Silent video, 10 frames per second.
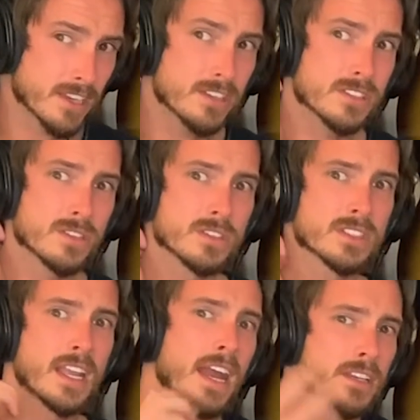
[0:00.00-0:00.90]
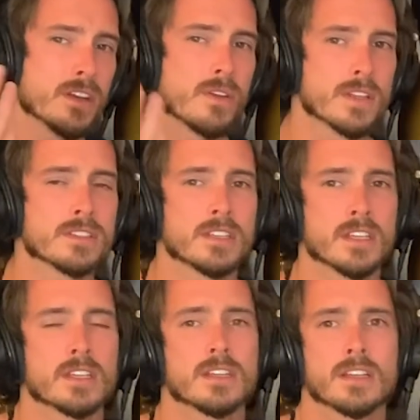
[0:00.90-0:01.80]
good. So it's like, I know as
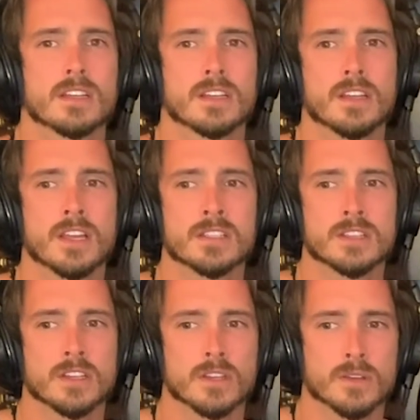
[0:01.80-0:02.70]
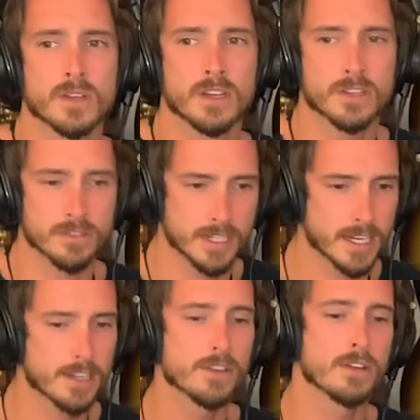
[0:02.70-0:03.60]
like, as a
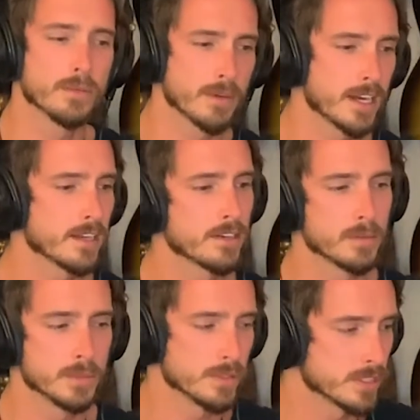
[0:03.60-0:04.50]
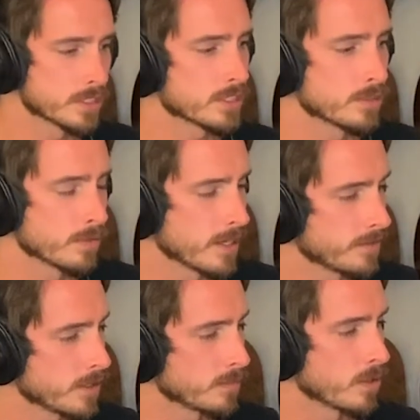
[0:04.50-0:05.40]
creator, a writer, a musician or
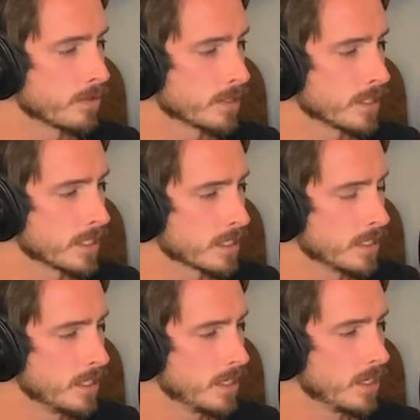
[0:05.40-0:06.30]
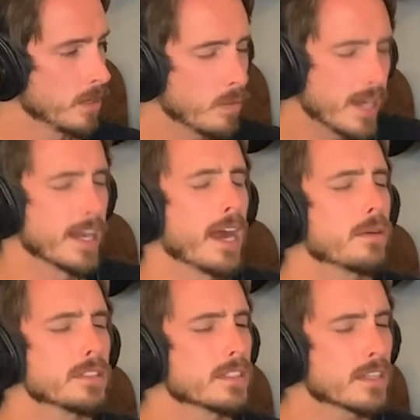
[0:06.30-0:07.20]
whatever, I'm going like, wait, how
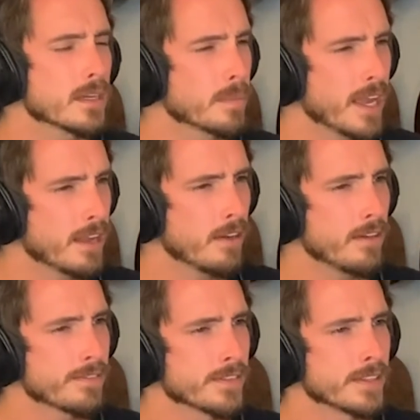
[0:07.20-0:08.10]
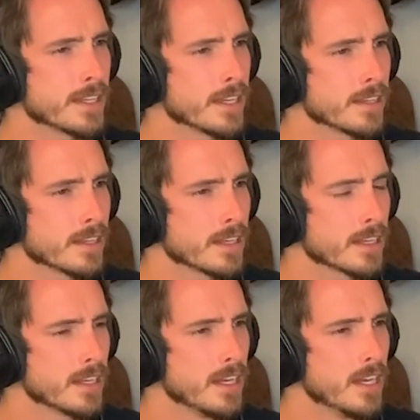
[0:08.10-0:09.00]
is this going to pay off in the end? Like,
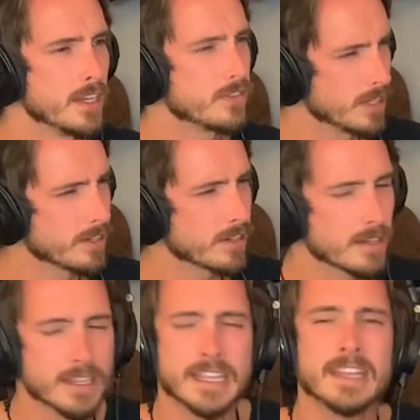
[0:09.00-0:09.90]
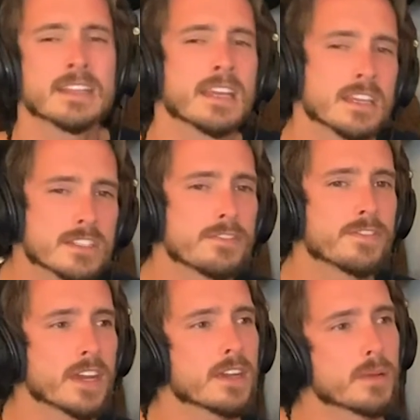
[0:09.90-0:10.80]
do you know what like, and it's a
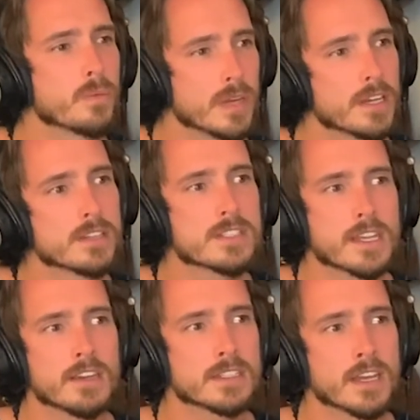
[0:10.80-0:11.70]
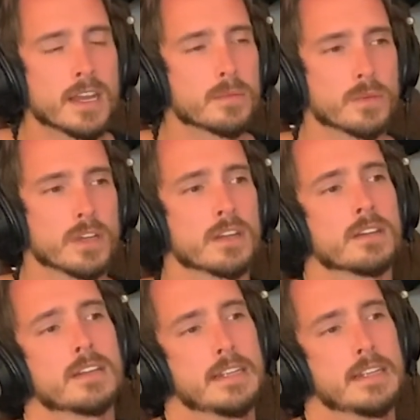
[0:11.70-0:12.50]
very weird, scary time where